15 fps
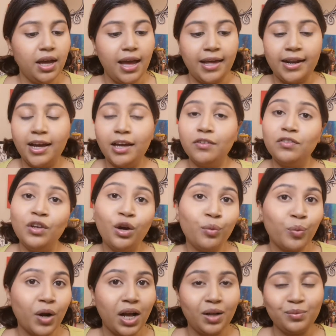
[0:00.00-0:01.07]
And I have no
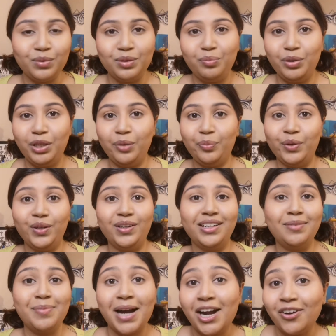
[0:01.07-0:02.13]
problem with people
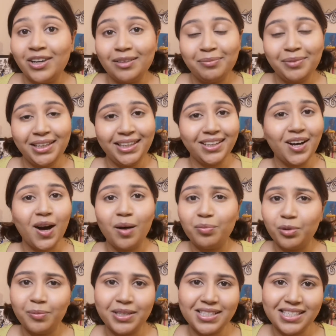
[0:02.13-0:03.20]
admiring me,
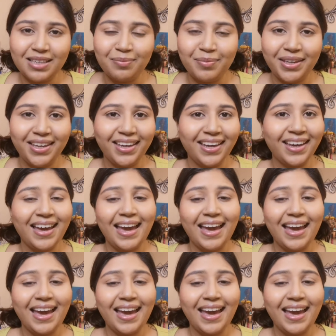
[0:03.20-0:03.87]
complimenting me,